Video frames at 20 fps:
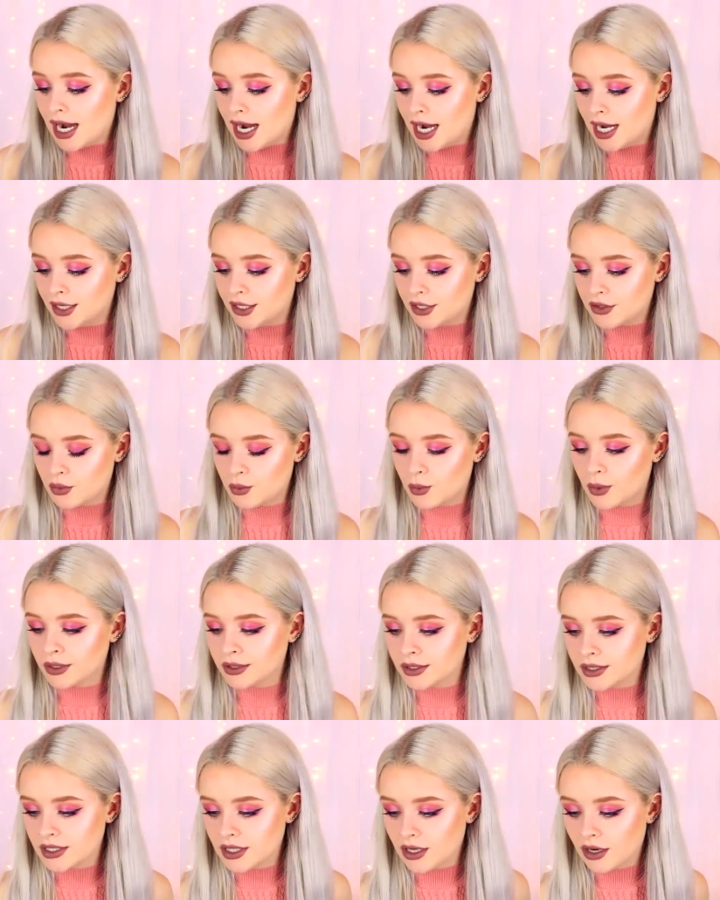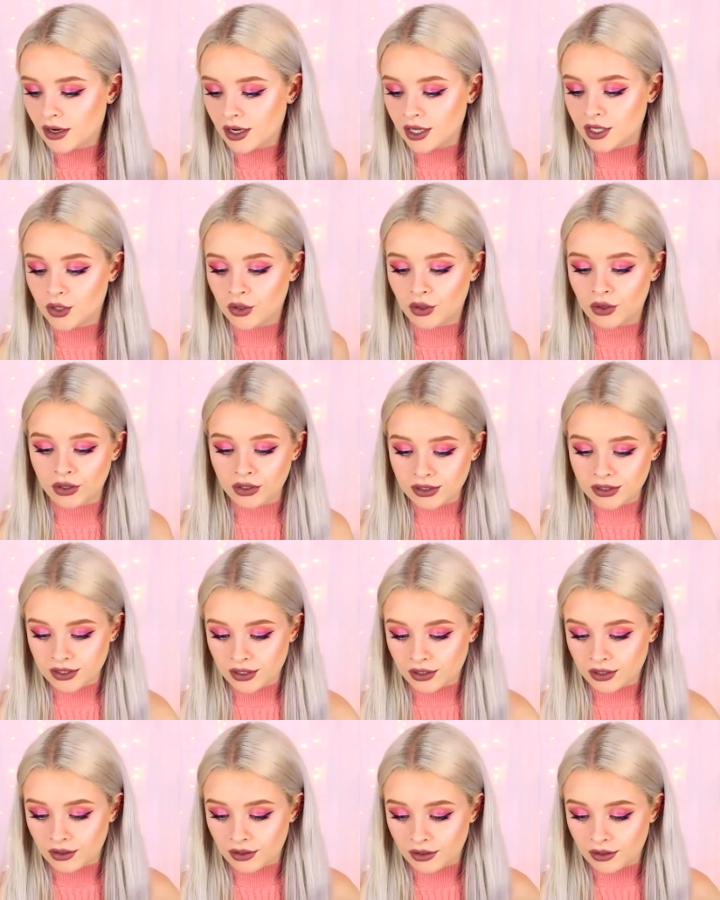and the ones that I got
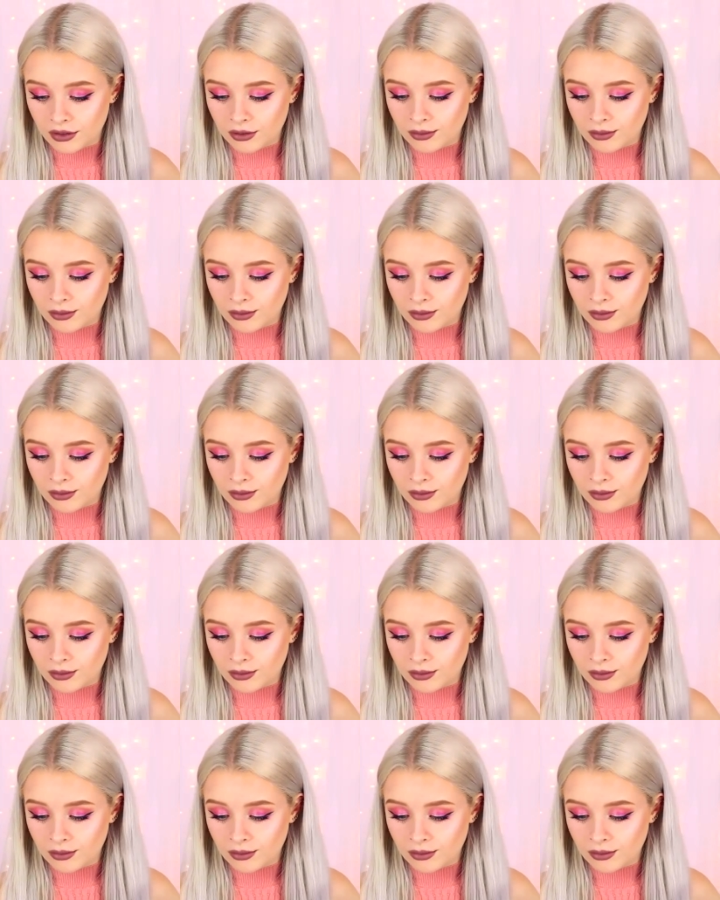are,